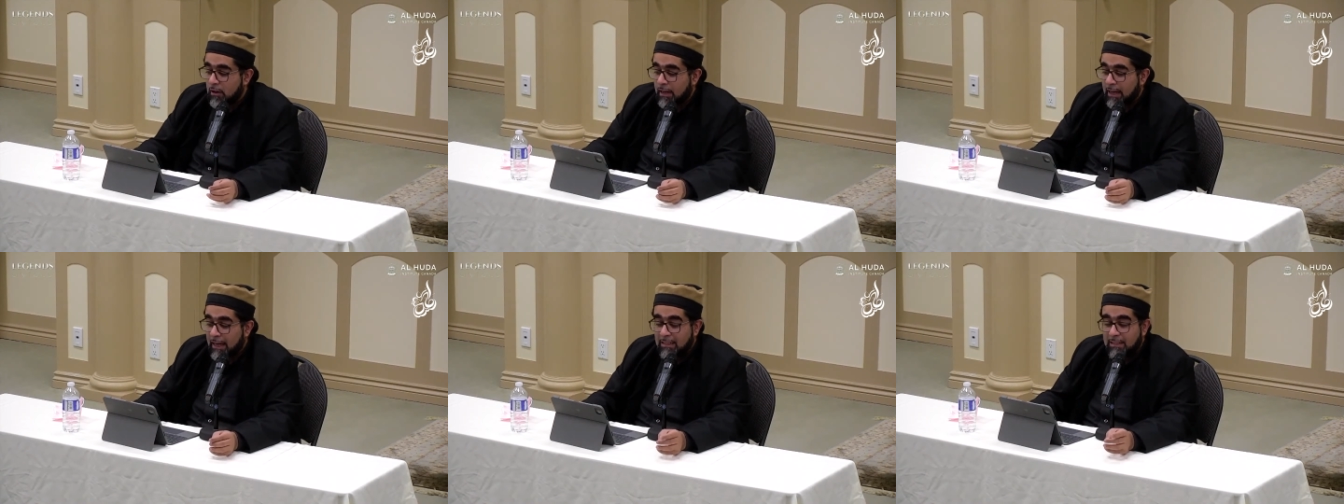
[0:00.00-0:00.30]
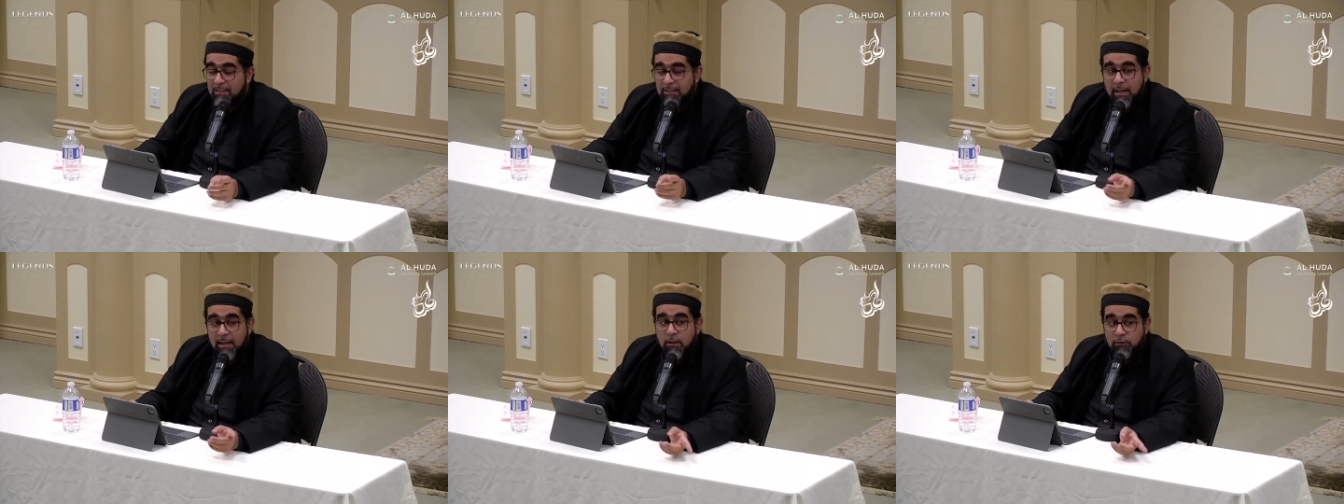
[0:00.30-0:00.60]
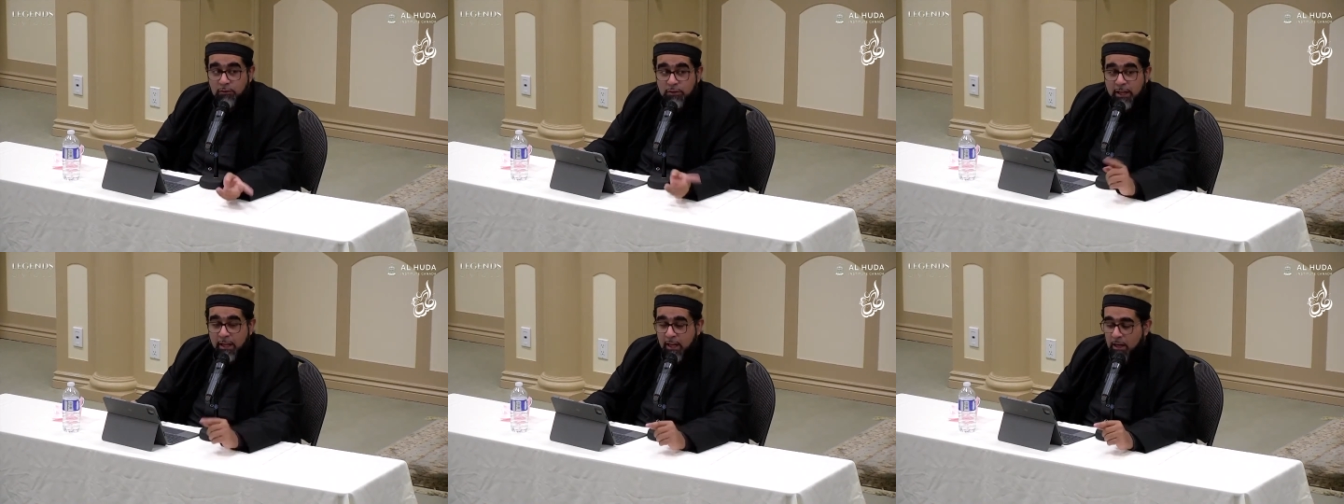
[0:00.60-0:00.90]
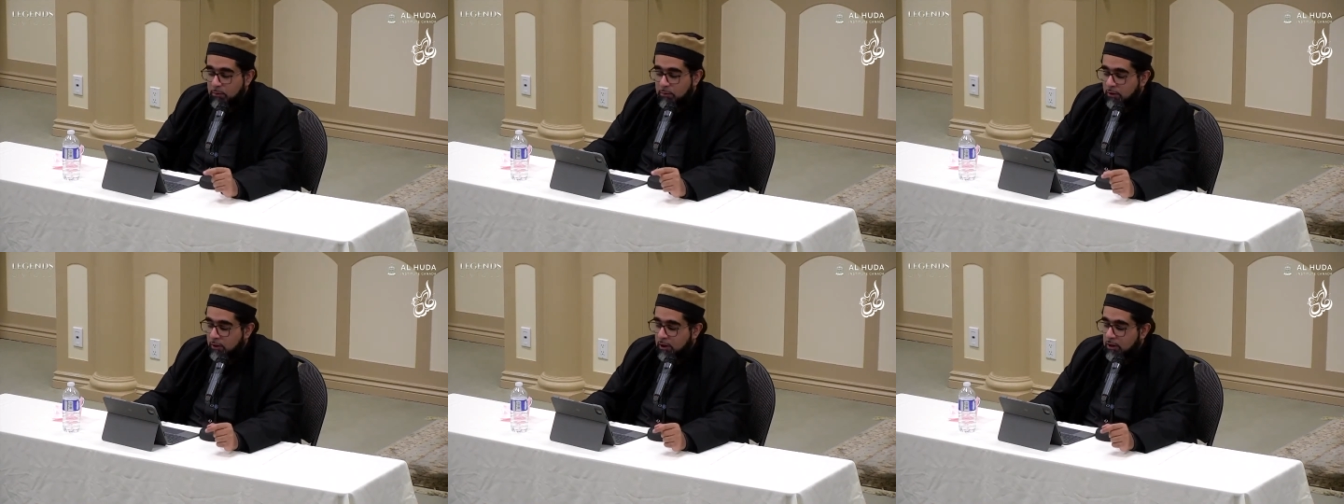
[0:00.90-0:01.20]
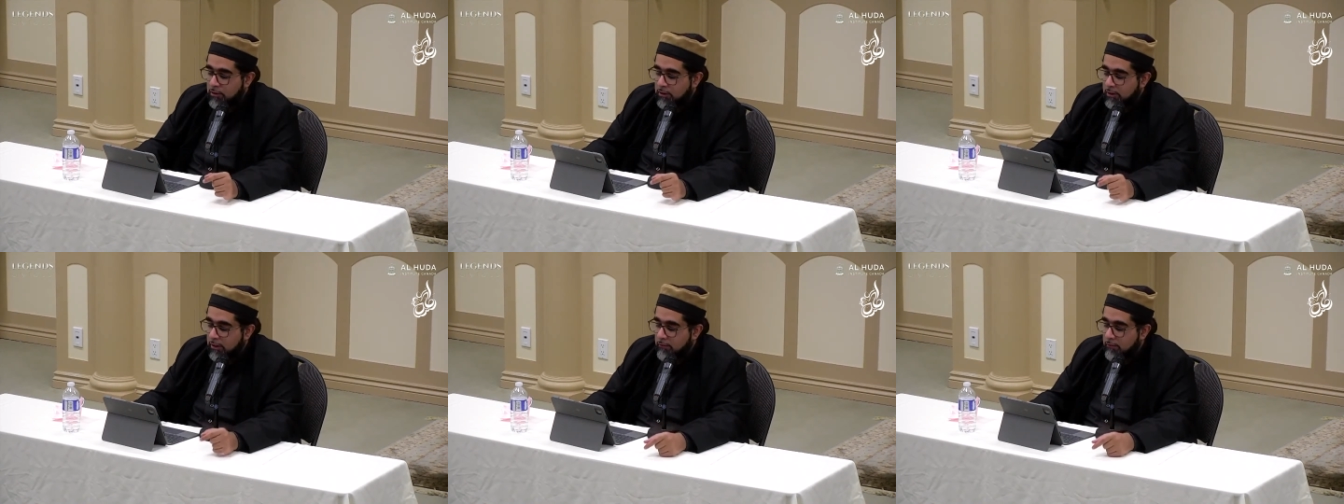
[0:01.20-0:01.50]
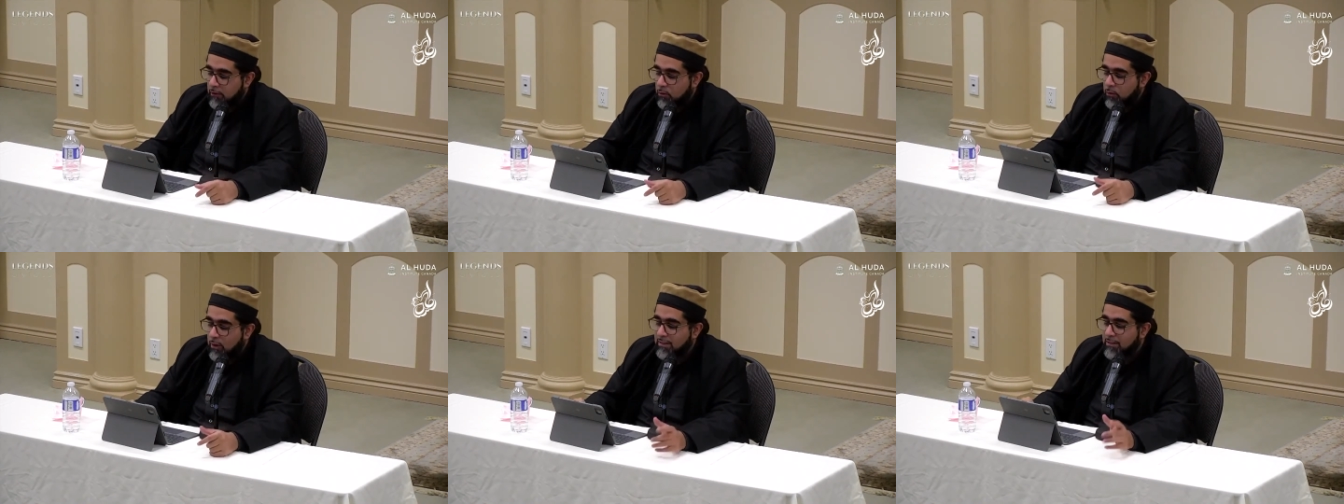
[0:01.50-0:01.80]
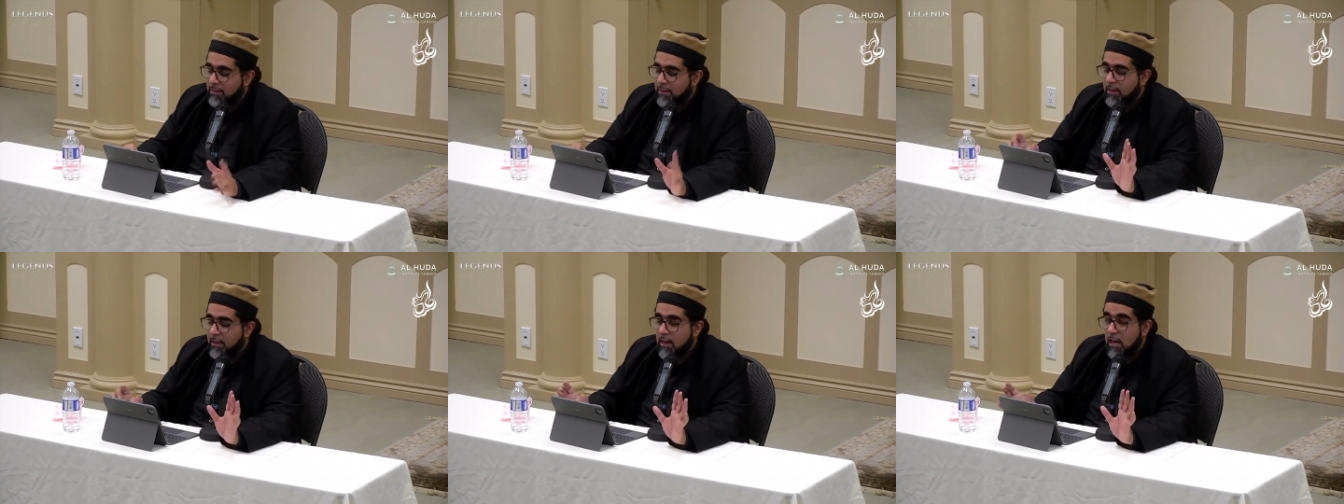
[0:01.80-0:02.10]
instead of taking him the country that
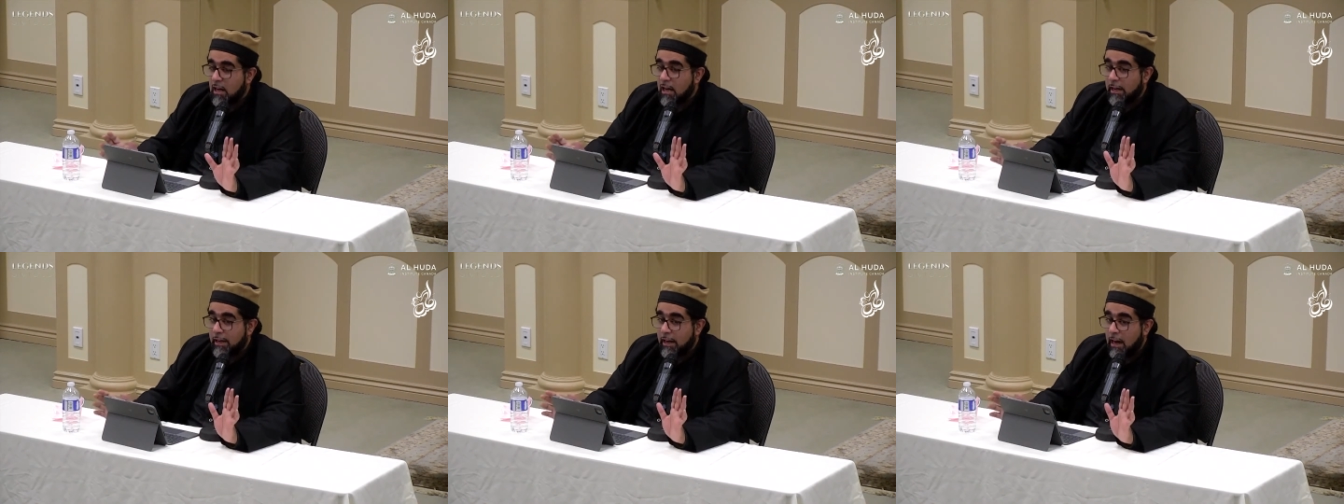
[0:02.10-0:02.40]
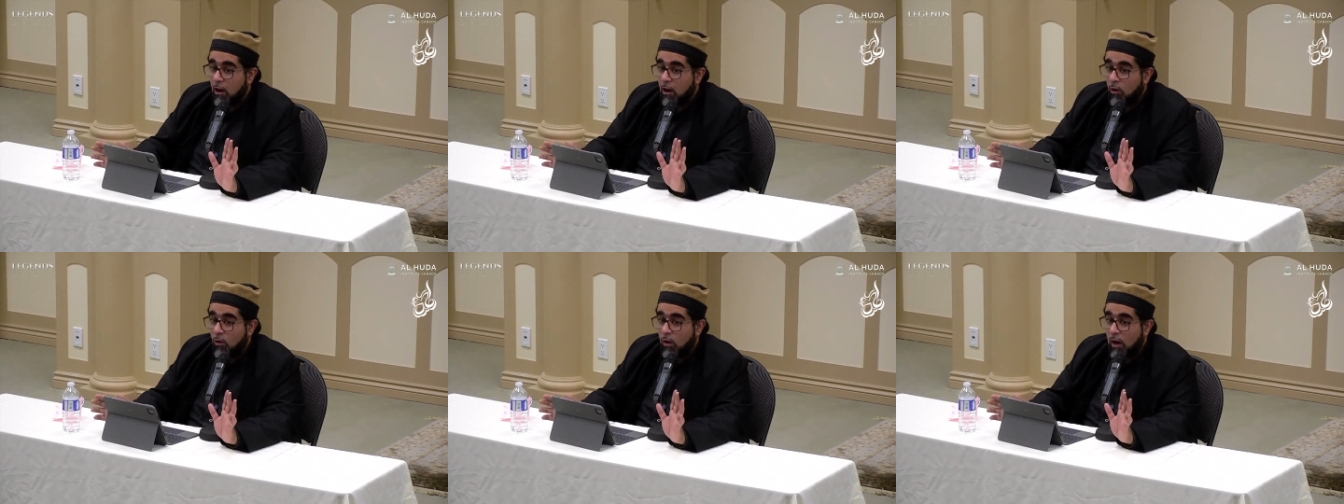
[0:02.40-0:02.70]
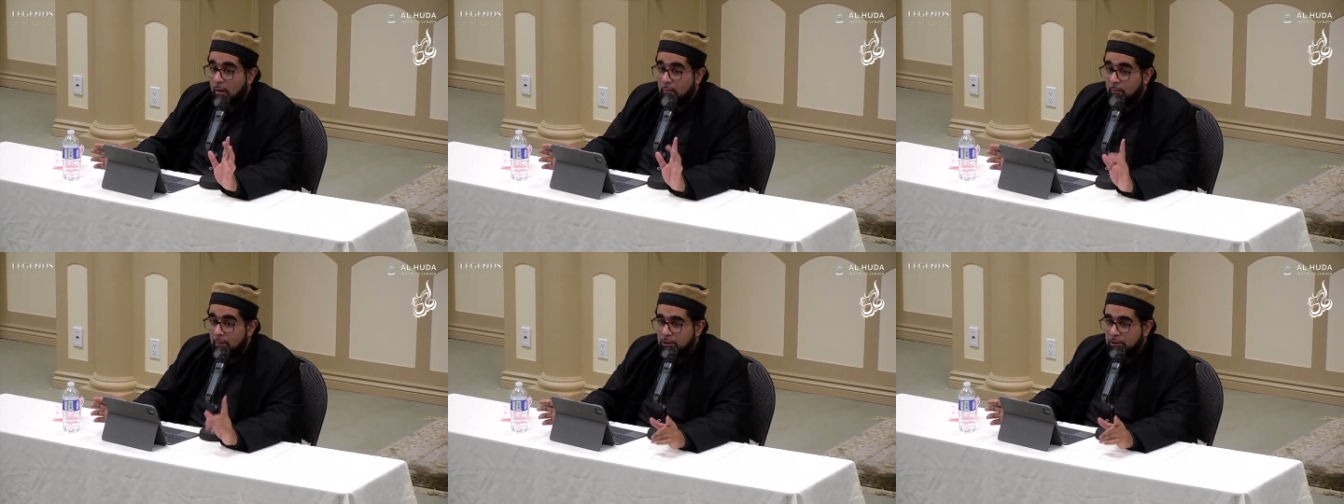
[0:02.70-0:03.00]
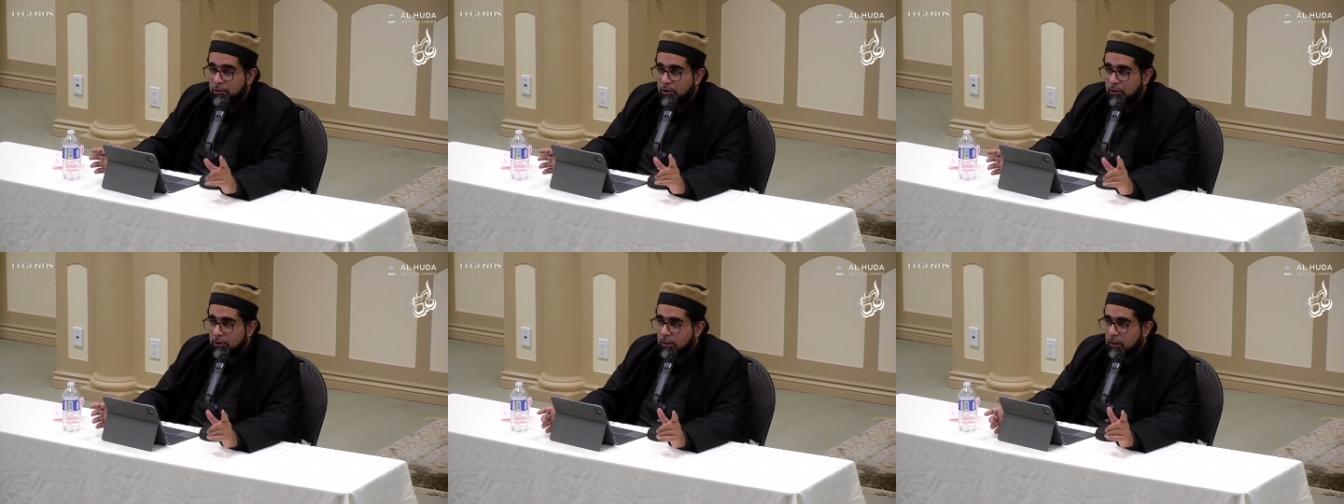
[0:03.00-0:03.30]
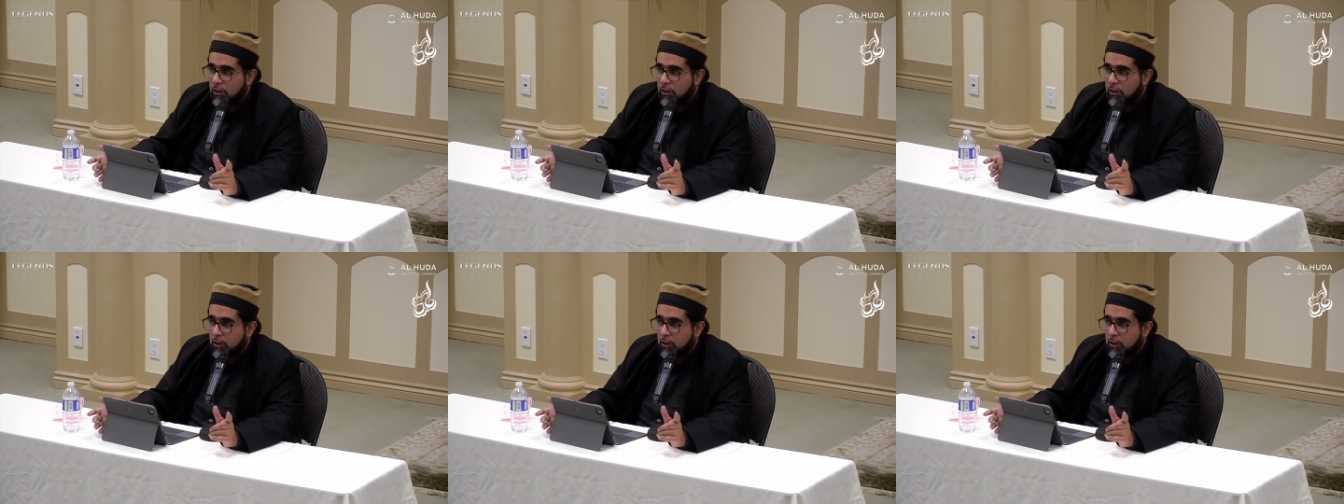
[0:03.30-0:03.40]
requested. Now, I mentioned that